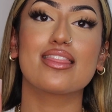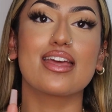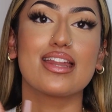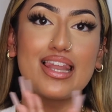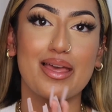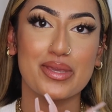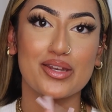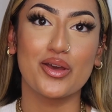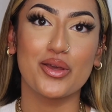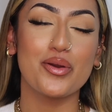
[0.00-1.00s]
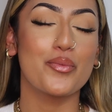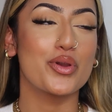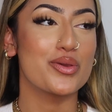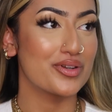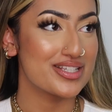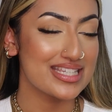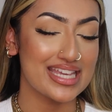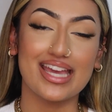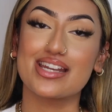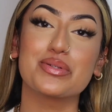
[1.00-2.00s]
then let me know what you want to
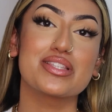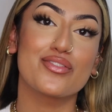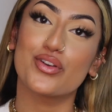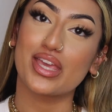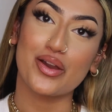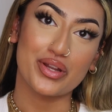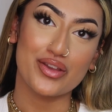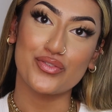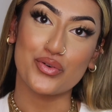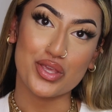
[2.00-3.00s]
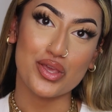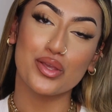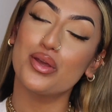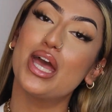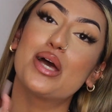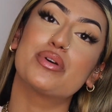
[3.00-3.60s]
see and I will definitely get on it for you.